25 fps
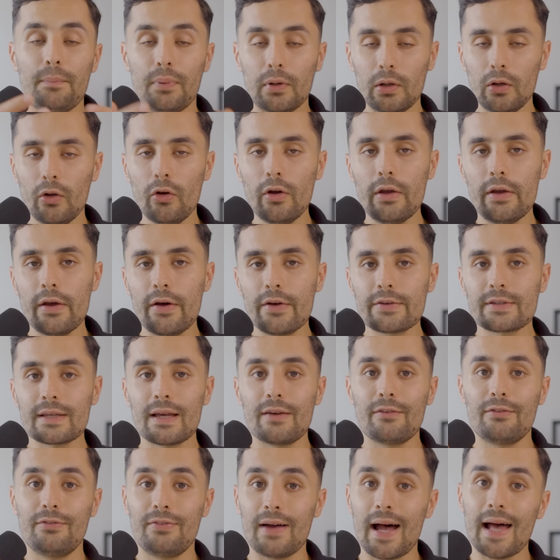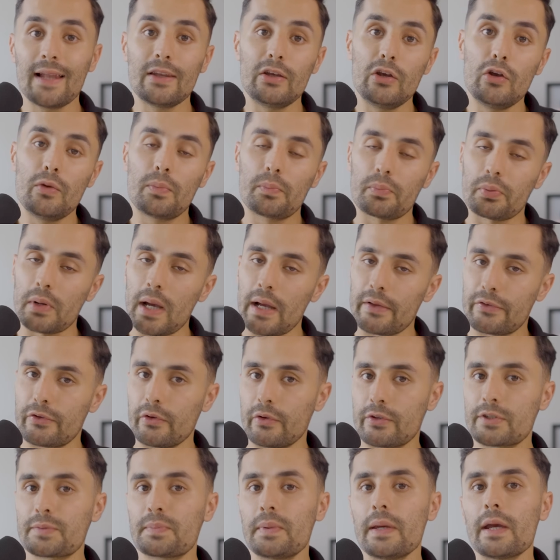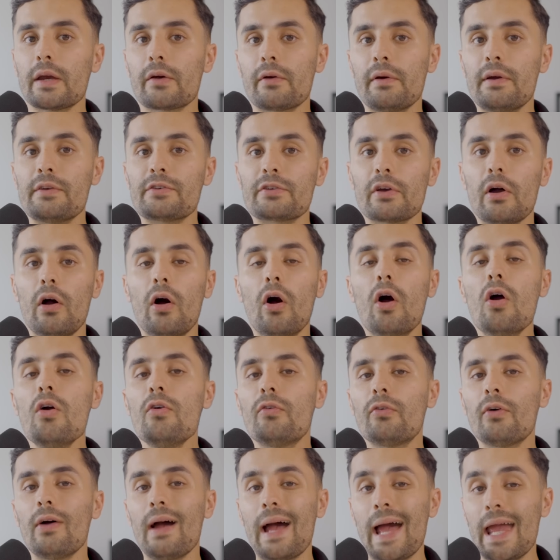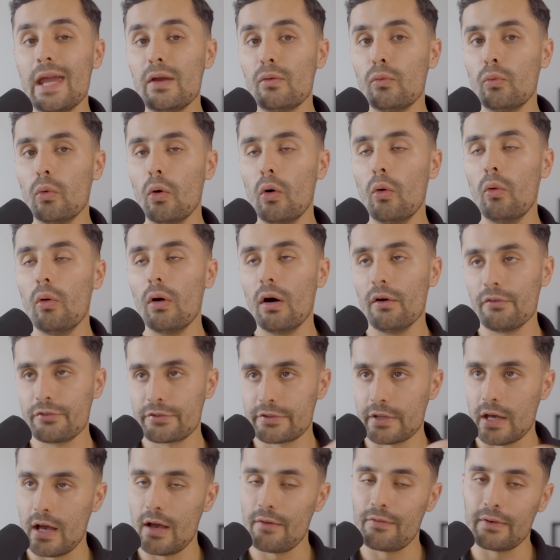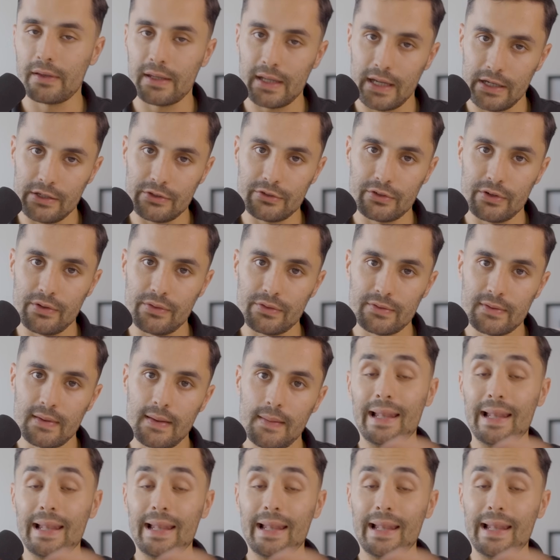Employers value practical experience over a wall of certifications.